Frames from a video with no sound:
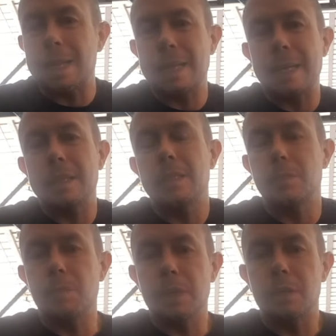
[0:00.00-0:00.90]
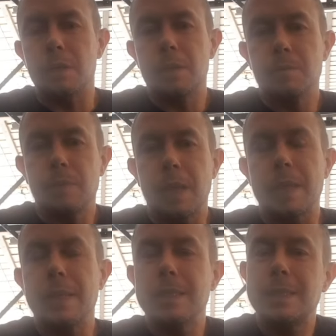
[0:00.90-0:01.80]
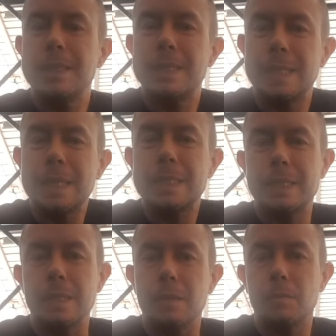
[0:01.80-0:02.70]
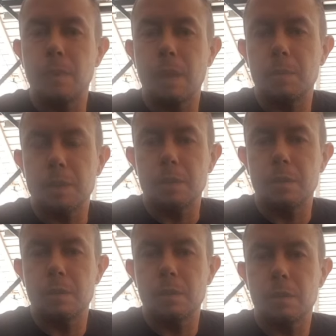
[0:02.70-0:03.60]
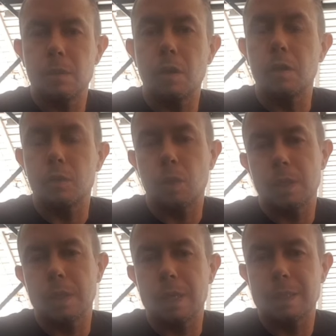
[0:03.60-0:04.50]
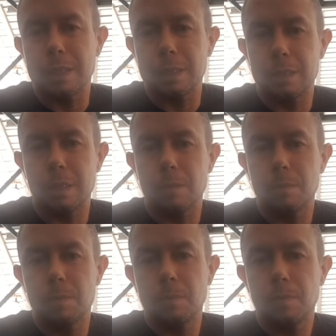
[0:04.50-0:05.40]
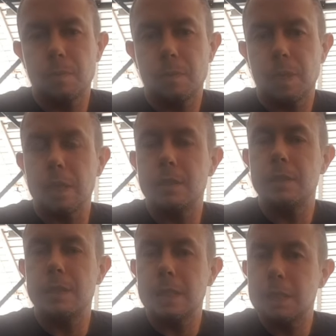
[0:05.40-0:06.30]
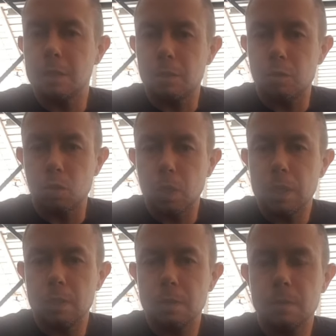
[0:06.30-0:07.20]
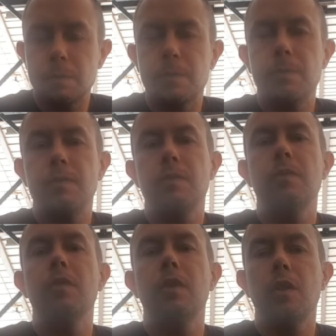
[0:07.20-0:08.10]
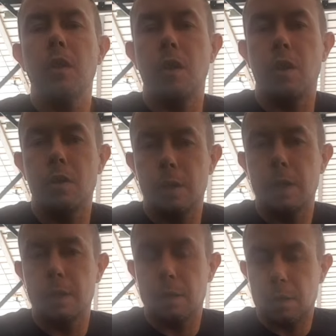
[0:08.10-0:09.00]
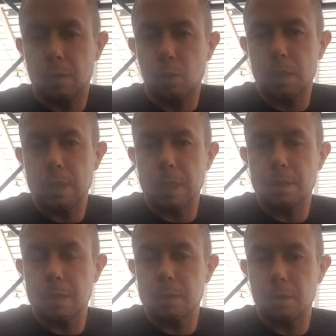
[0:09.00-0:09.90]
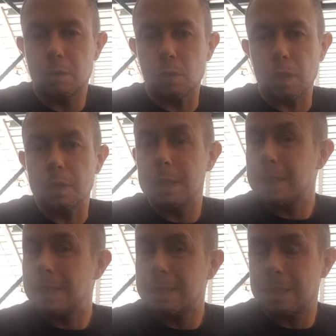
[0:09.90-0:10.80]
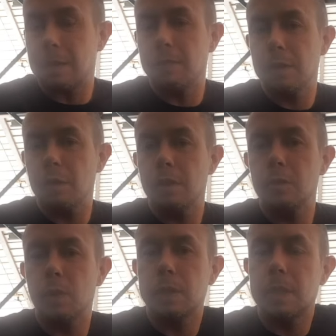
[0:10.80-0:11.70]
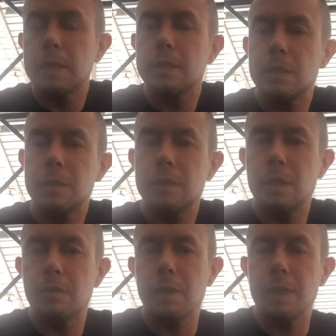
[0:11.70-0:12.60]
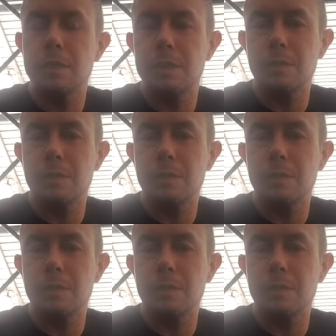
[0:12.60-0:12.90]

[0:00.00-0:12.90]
that is bigger, and that's 60 millimeters on a 2860. It's 63 on a 2863, 67 on a 2867, and